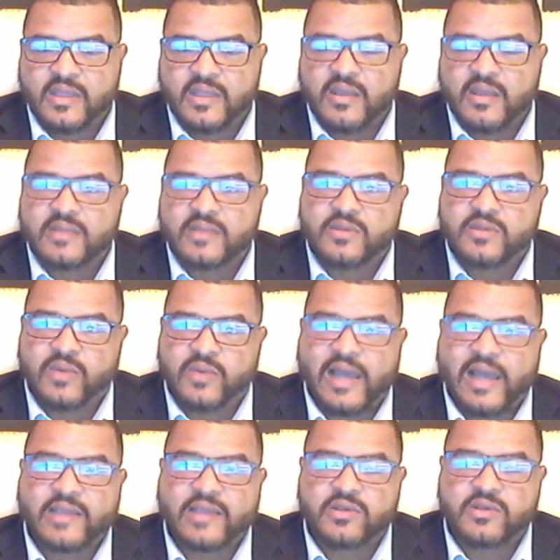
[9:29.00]
And so what
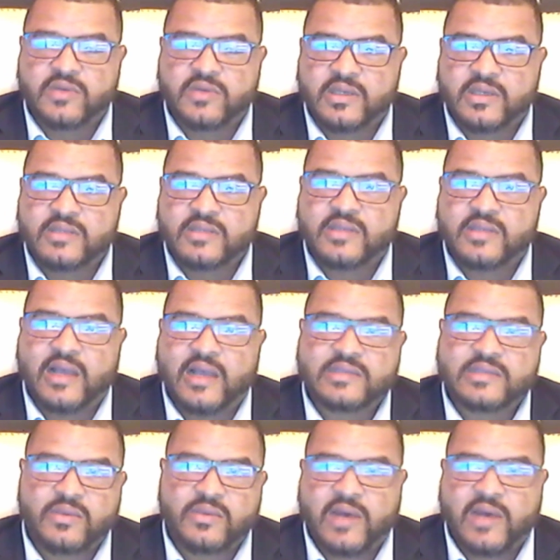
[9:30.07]
I do is I
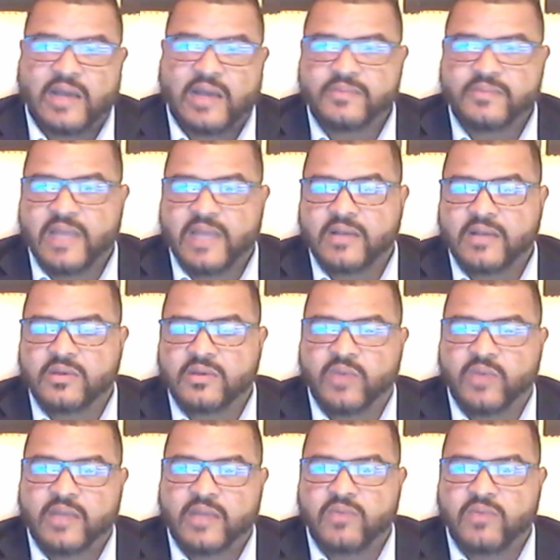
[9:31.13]
say, well, I'm not going to
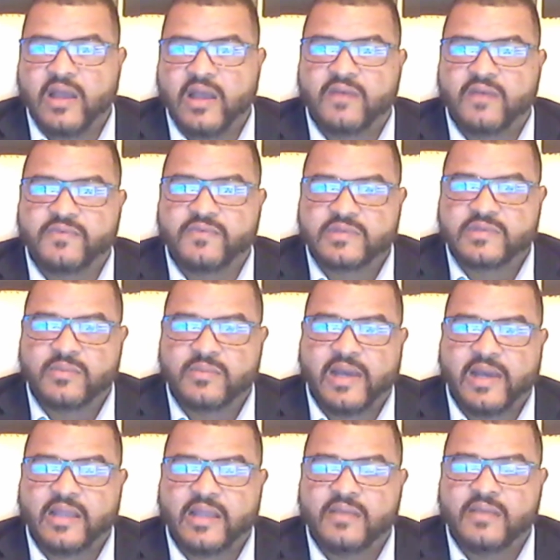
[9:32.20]
wait around for
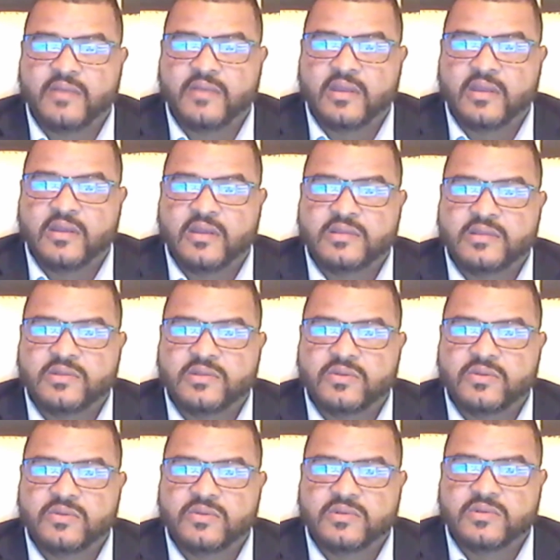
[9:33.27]
somebody
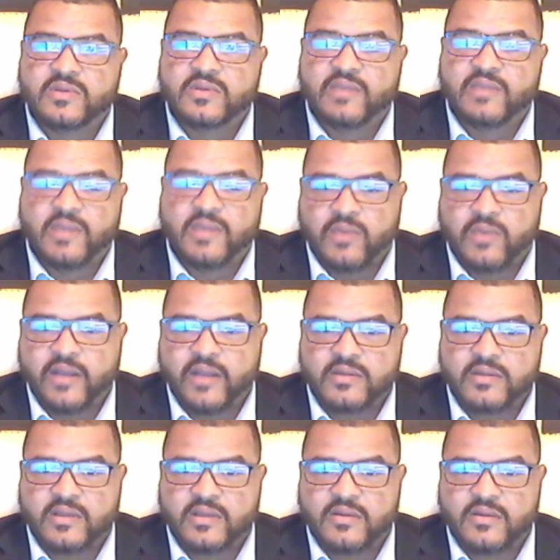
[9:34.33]
to give me a
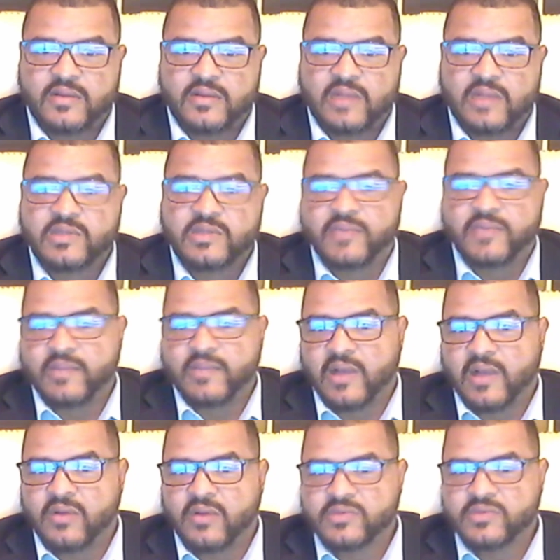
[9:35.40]
record deal. I'm going to make my
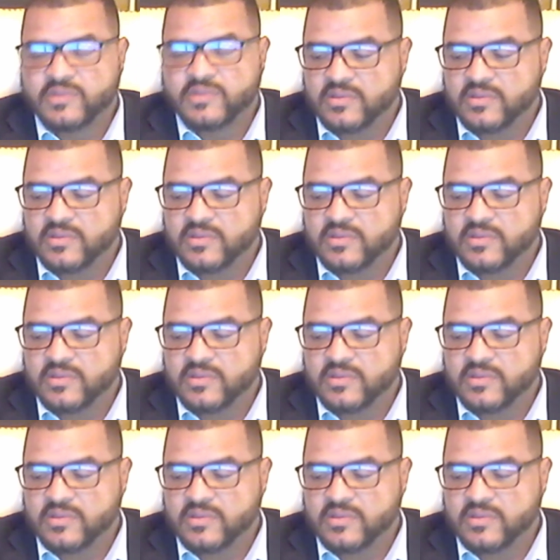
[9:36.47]
own